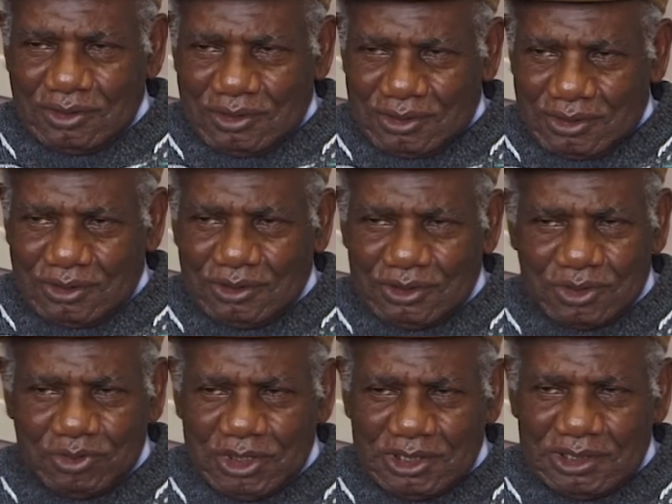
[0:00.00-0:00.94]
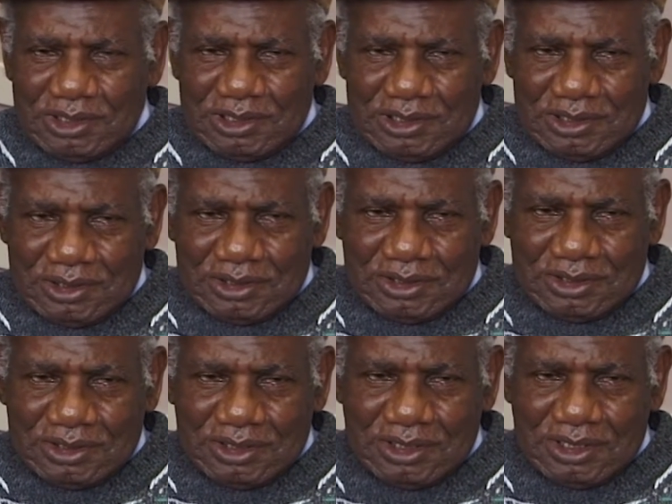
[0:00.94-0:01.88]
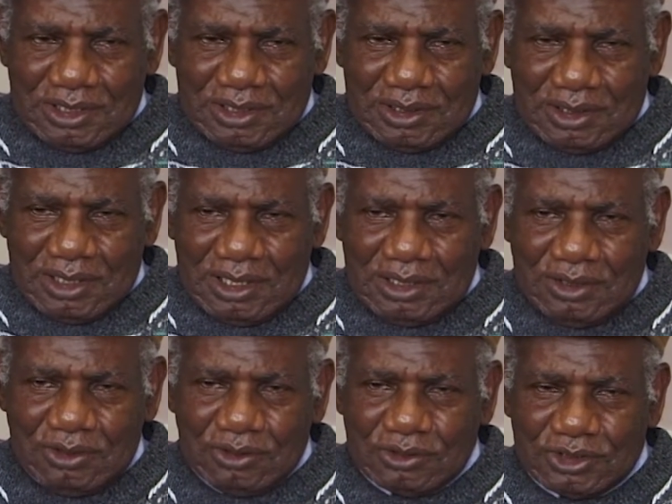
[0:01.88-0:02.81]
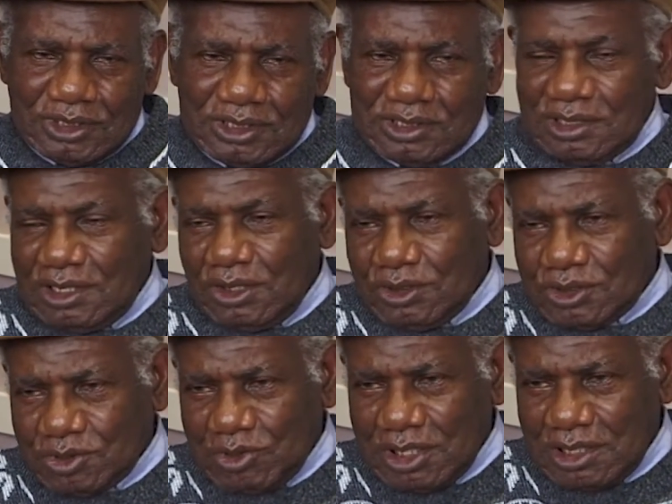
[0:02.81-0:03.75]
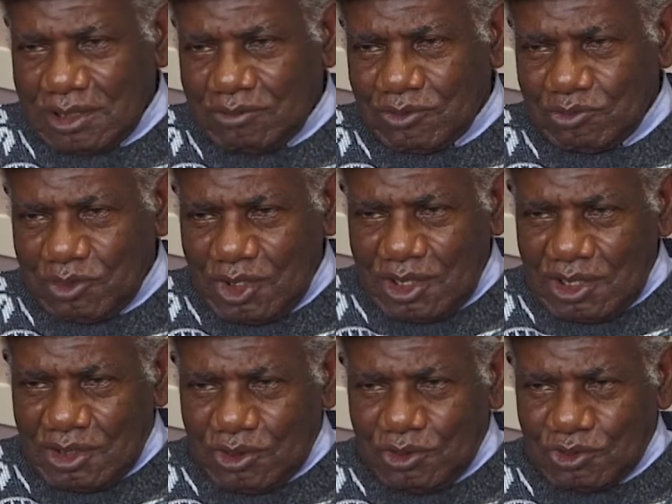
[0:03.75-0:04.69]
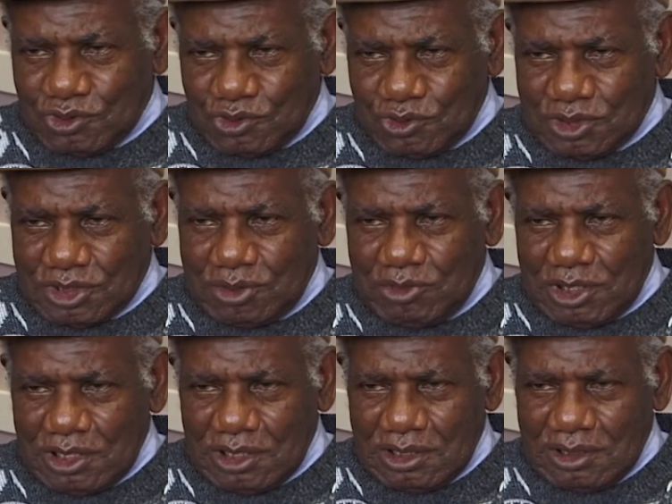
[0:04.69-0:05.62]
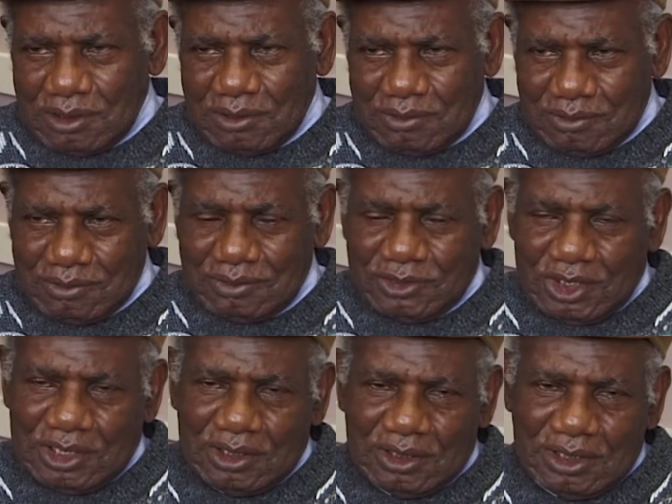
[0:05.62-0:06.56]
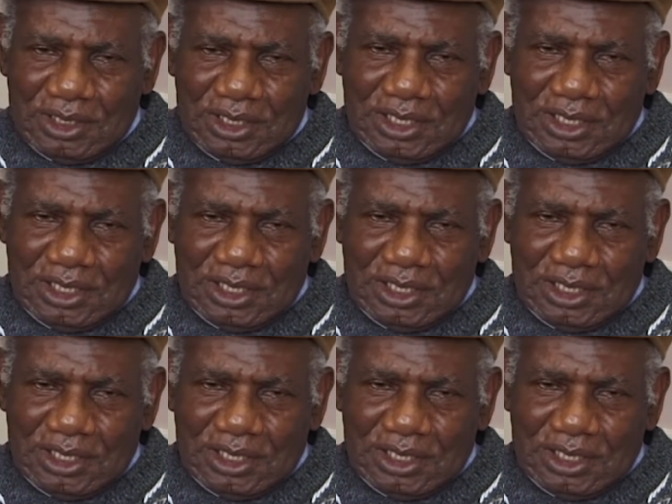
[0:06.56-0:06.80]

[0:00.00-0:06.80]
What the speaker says: and husband, you see, and also the husband them go through similar, you know.